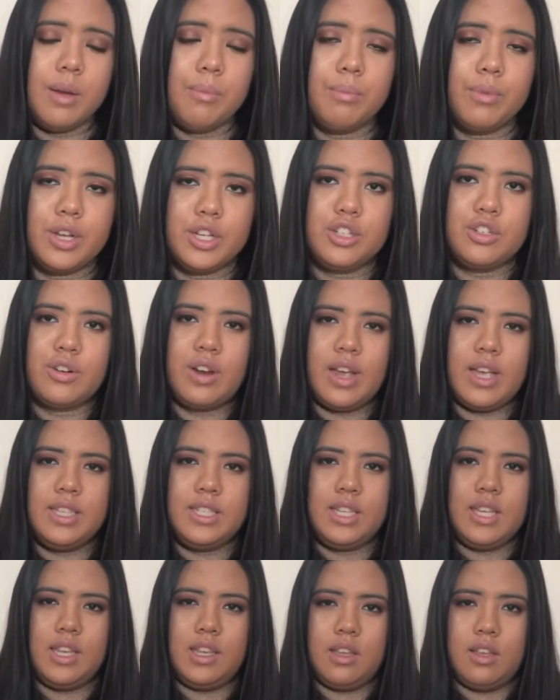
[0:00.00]

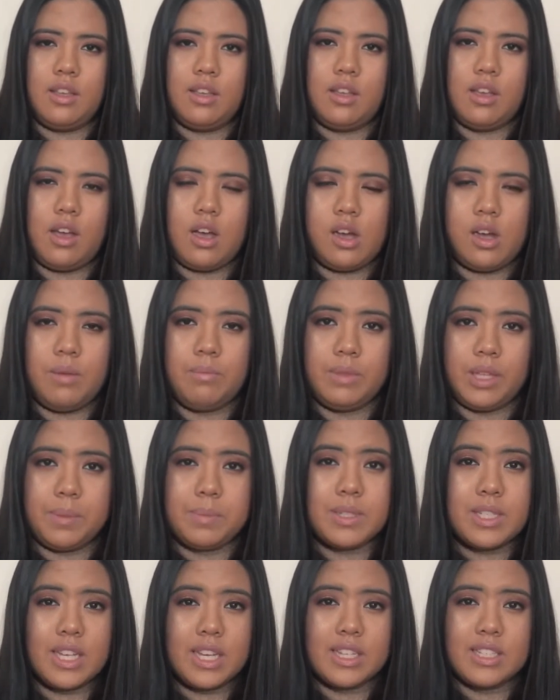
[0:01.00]
moisturizing
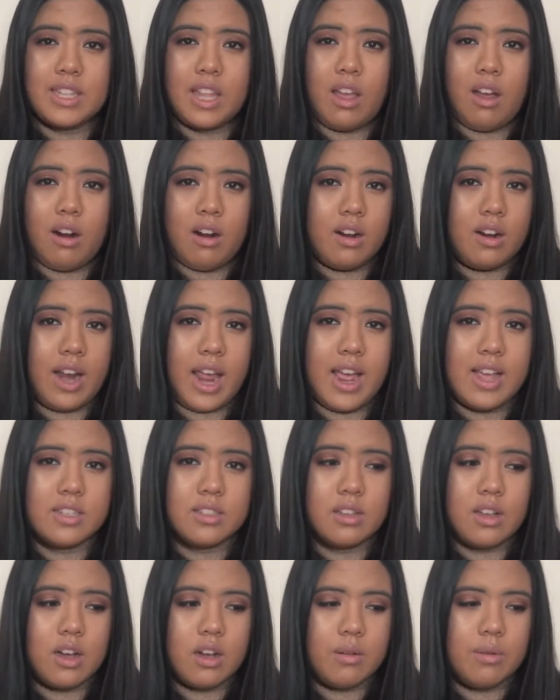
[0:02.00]
lipsticks, they aren't as
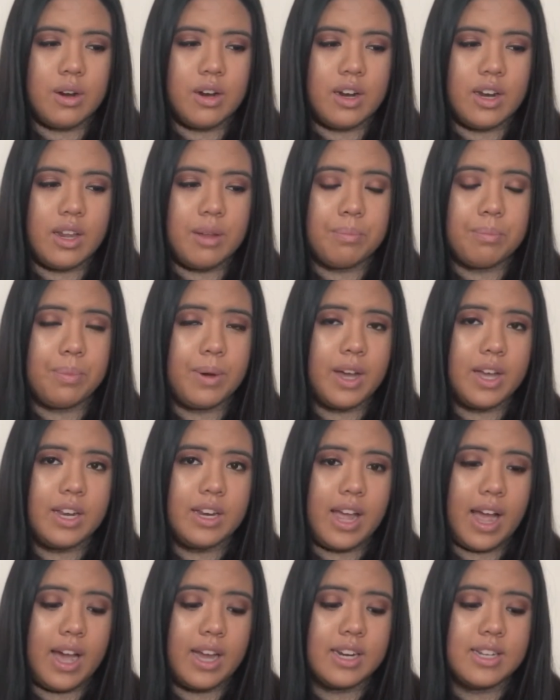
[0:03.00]
long wearing, but
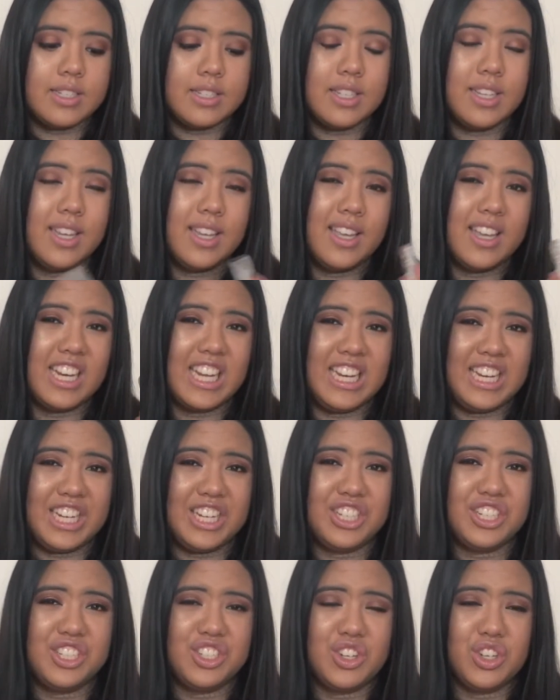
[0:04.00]
honestly, it
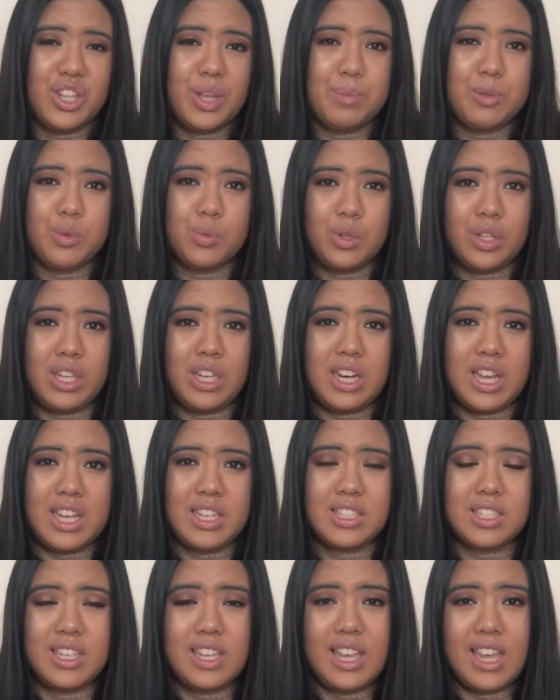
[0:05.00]
conditions your lips really
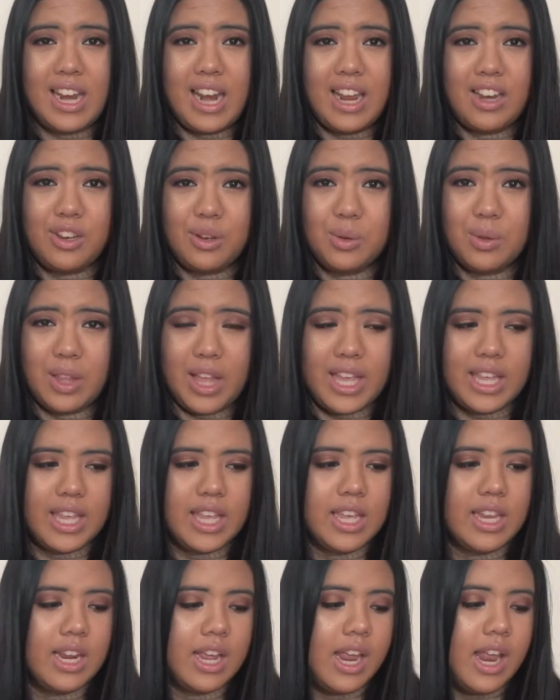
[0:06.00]
nicely, and I do like
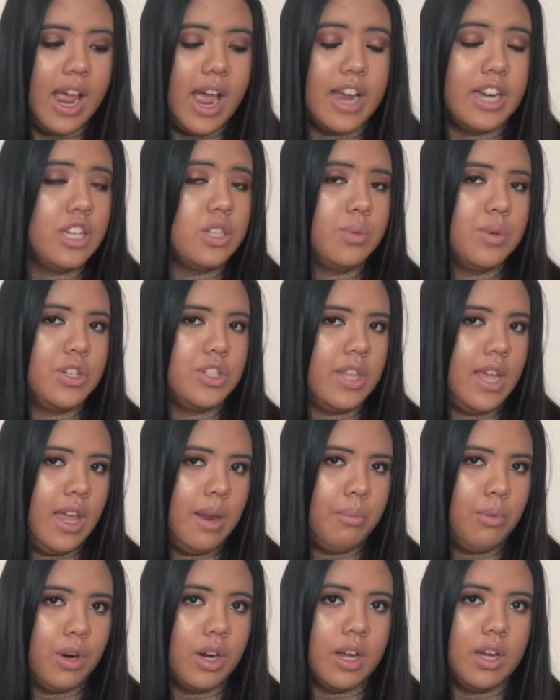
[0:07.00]
it. I just wish they had
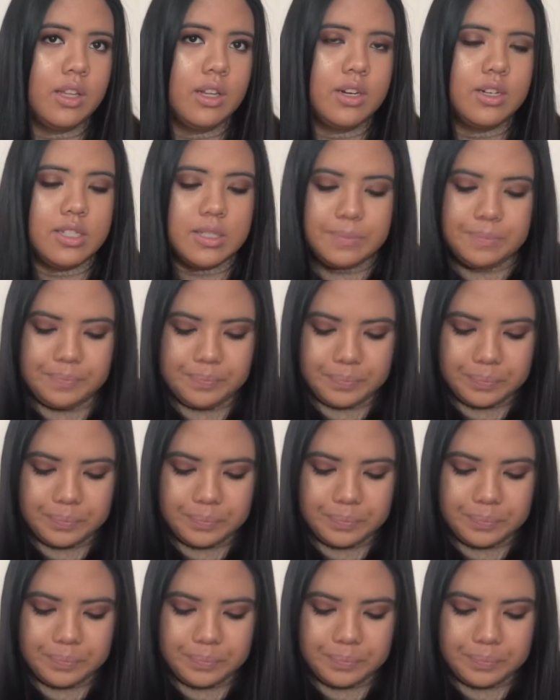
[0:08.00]
more colors.